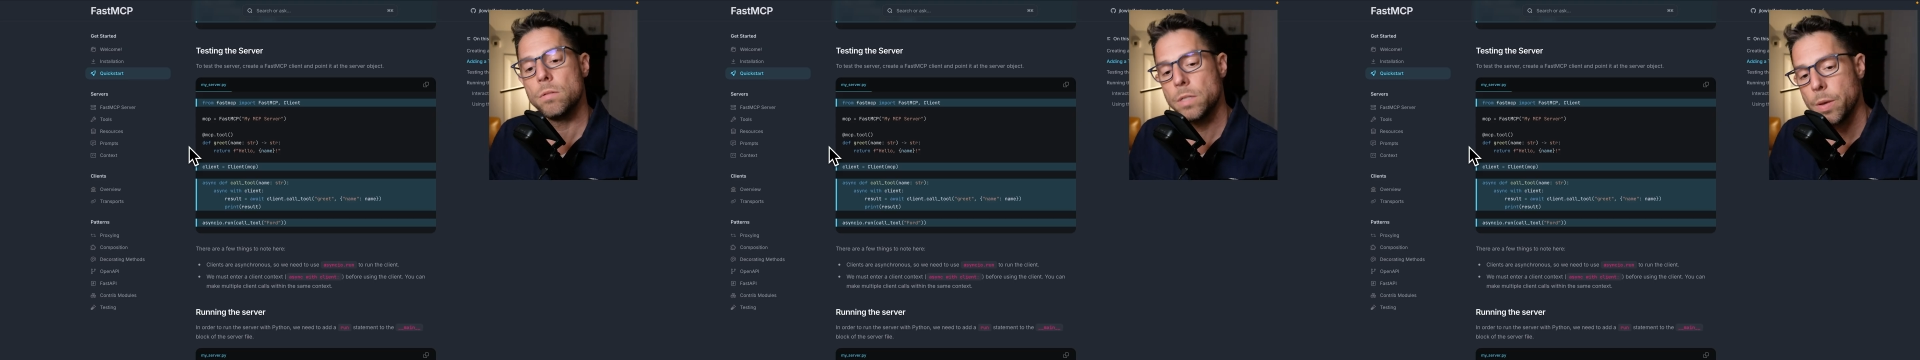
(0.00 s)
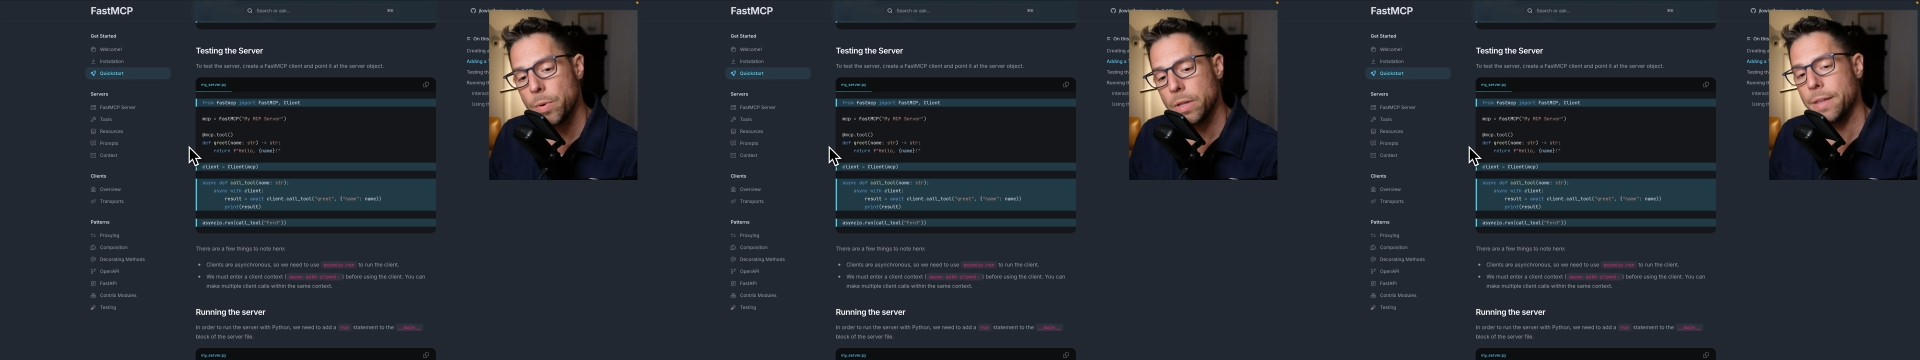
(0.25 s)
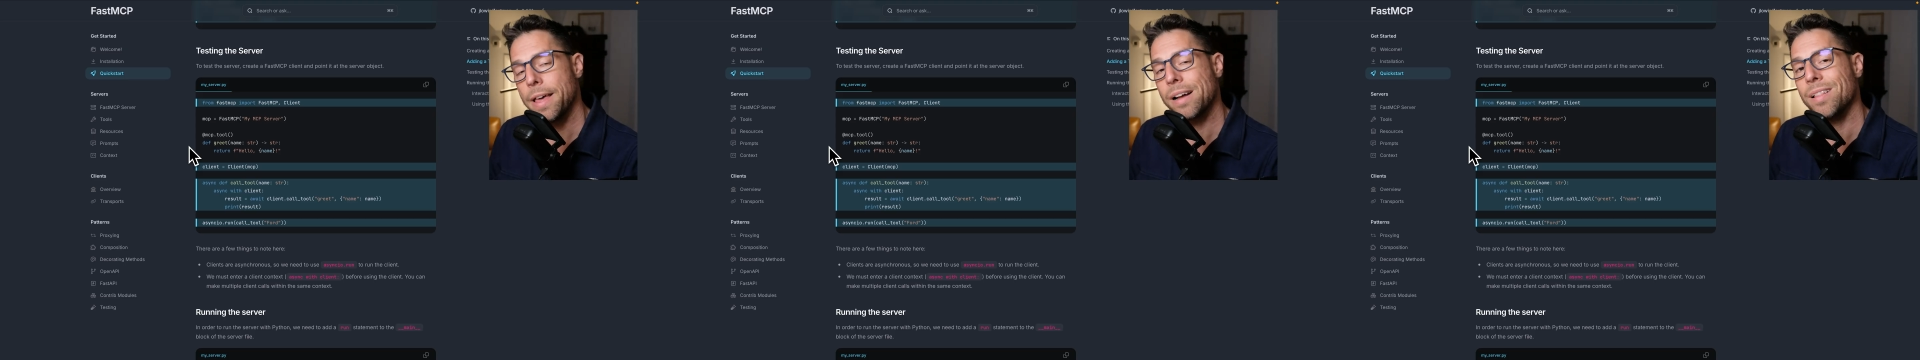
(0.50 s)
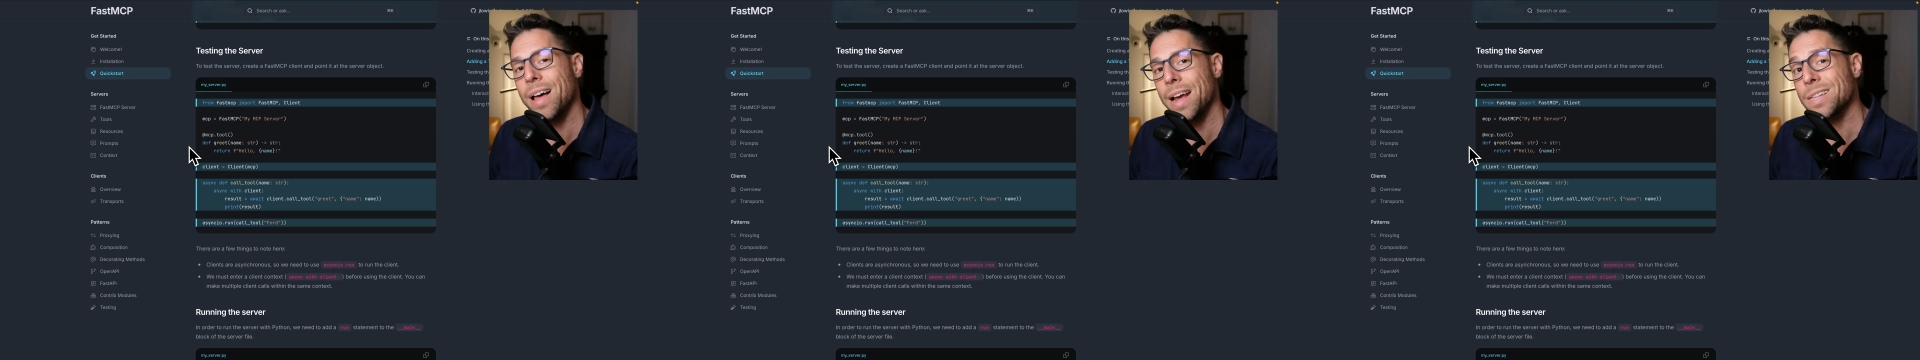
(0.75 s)
Typically
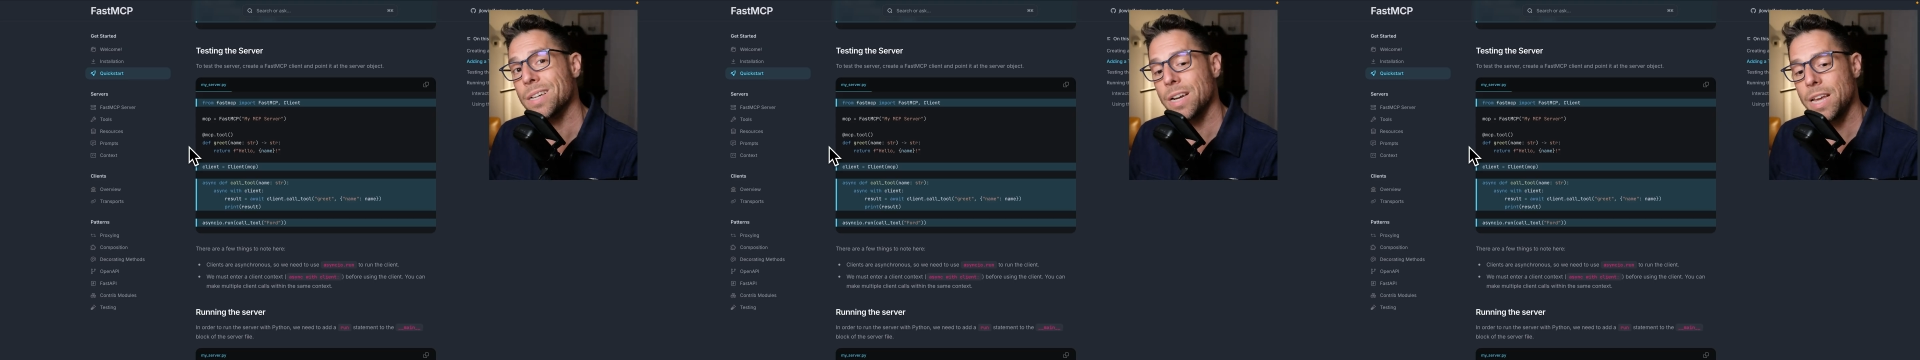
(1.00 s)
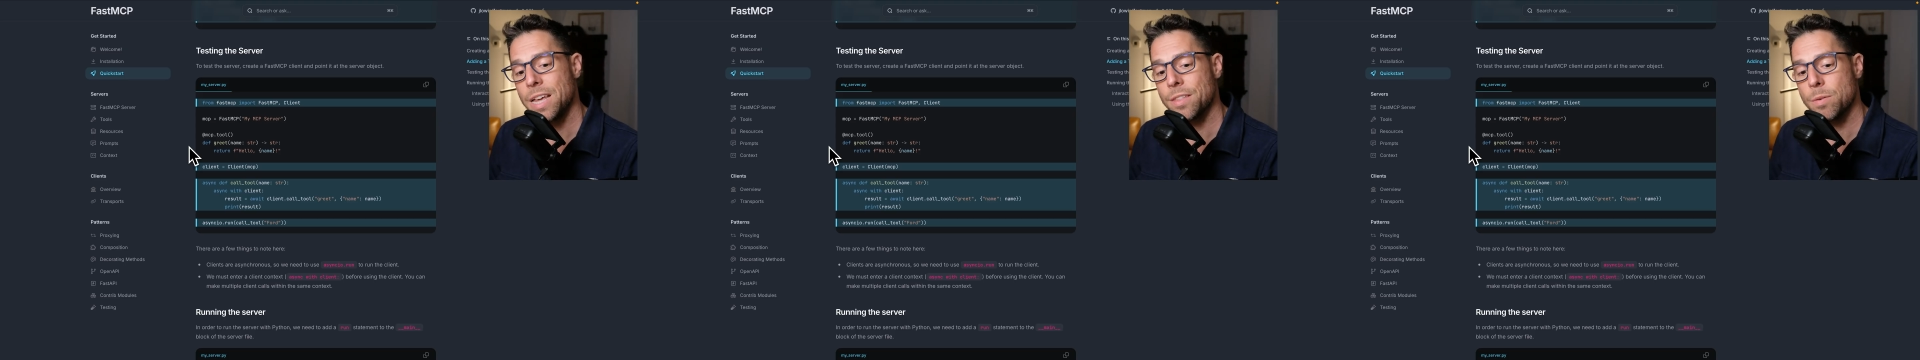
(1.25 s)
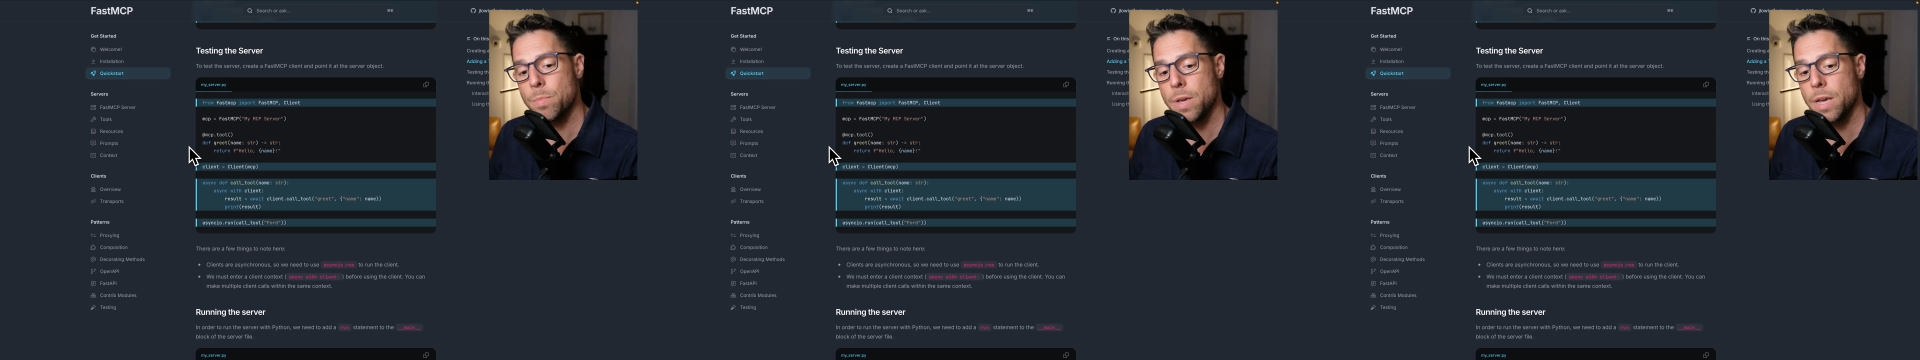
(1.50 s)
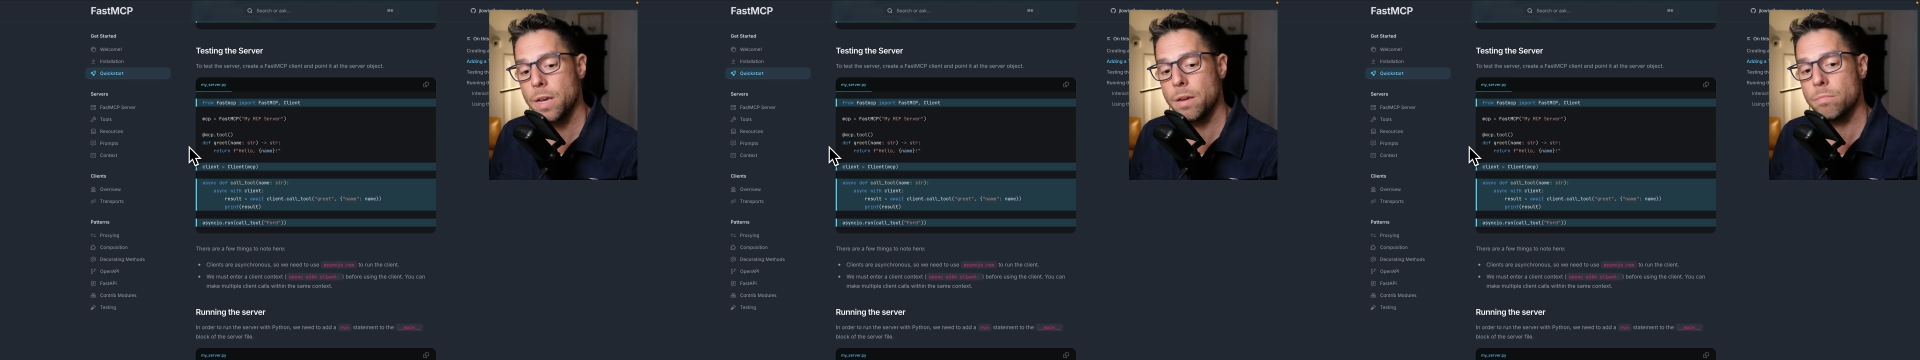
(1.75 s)
that client's gonna either
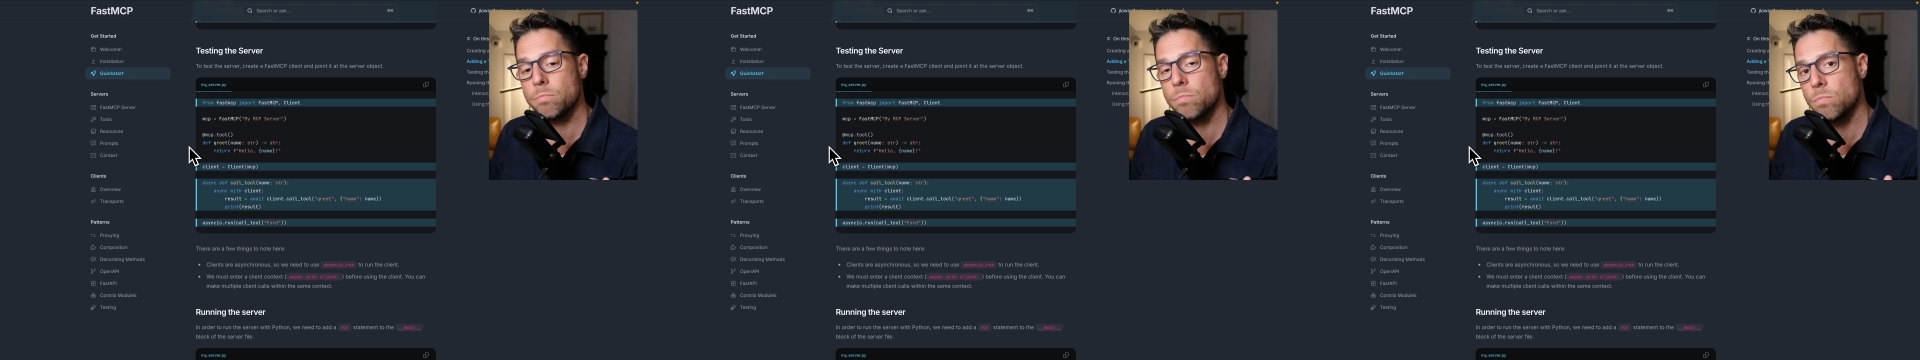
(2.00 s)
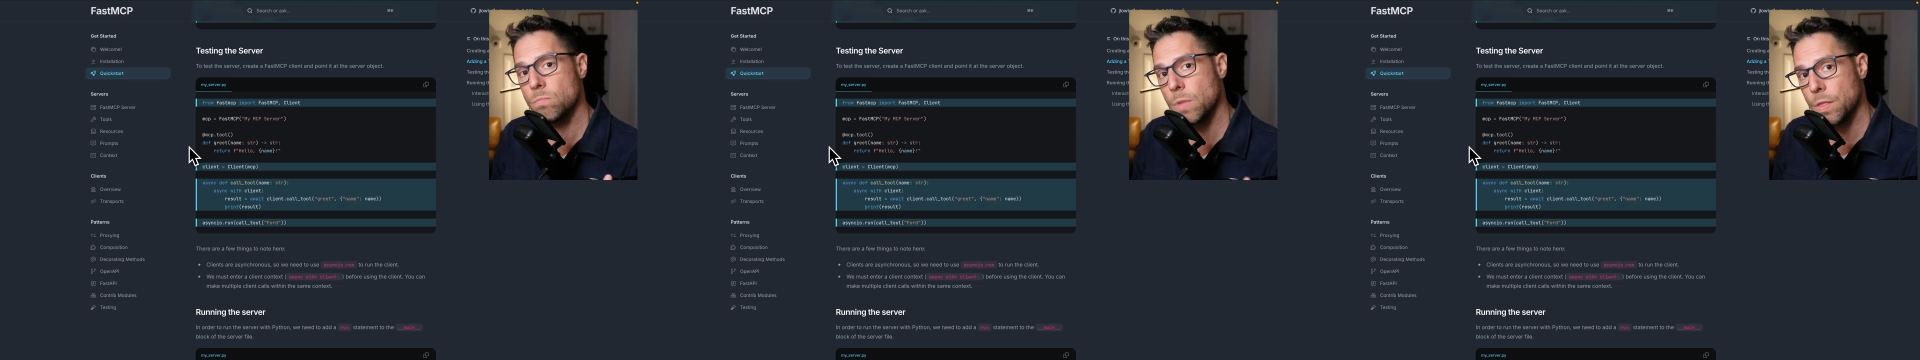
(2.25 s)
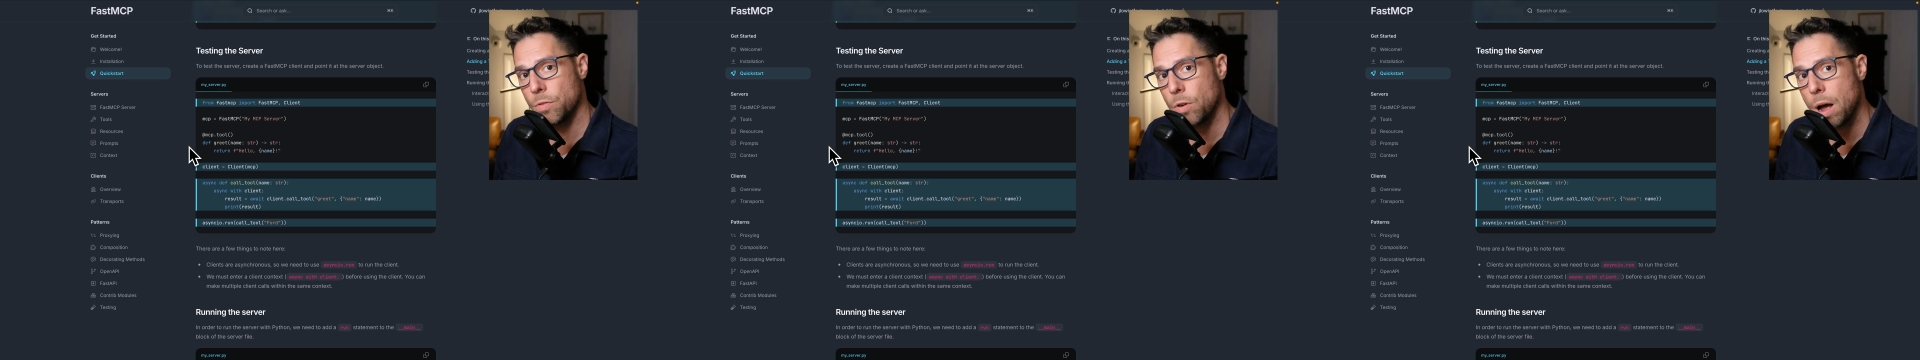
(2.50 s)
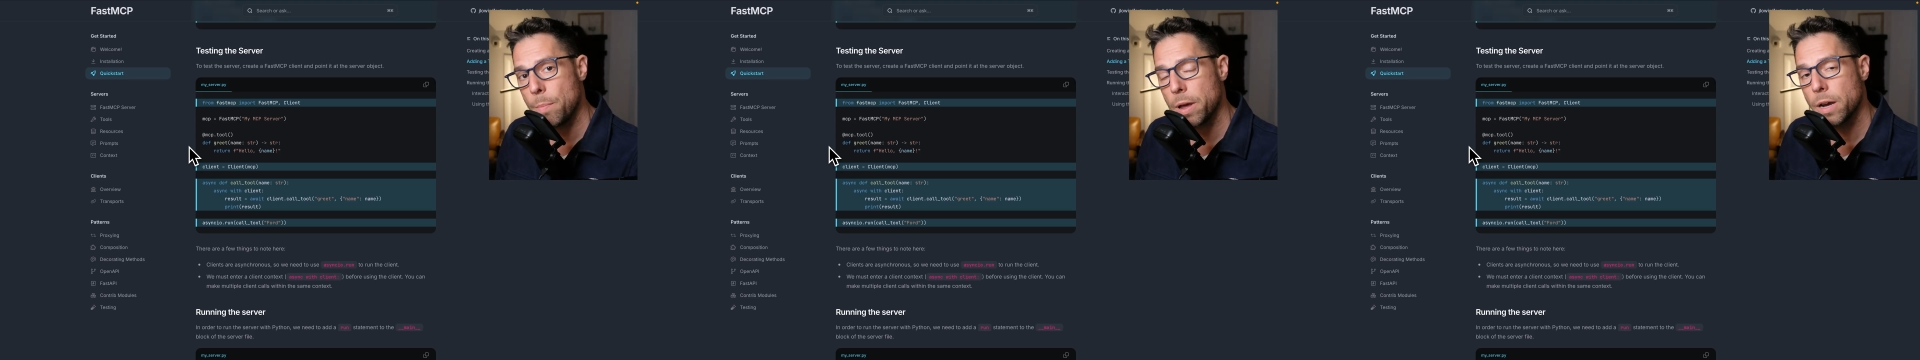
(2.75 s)
be
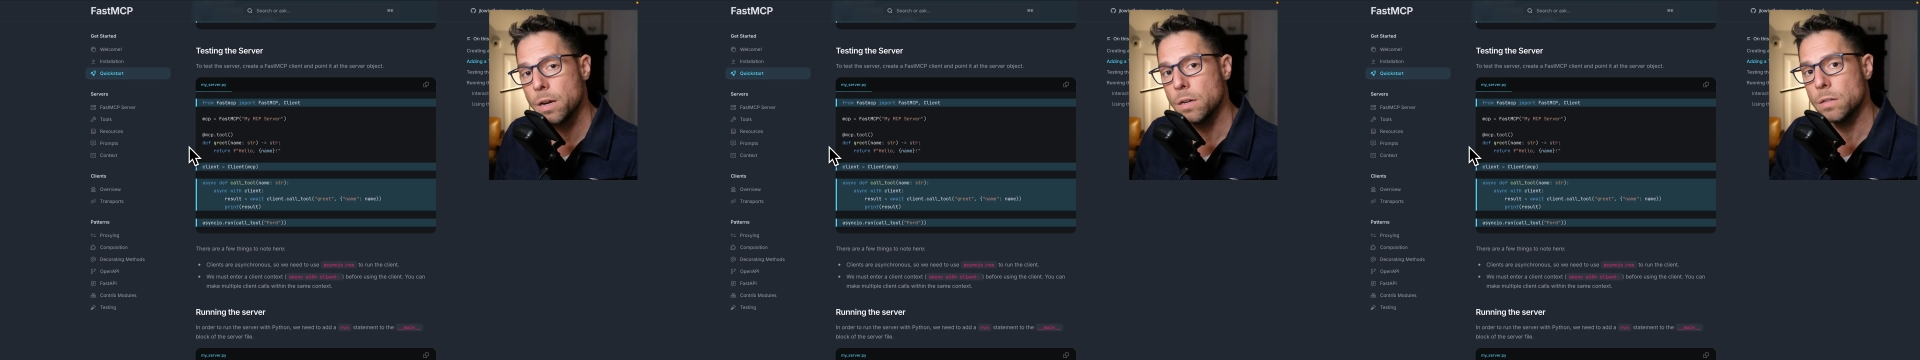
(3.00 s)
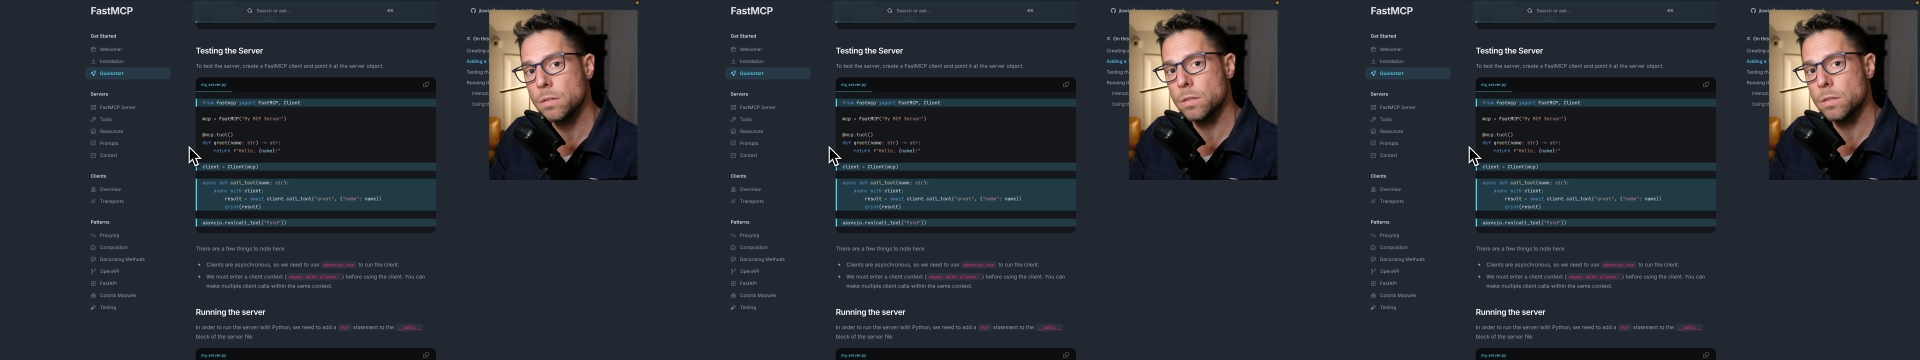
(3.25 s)
Anthropic,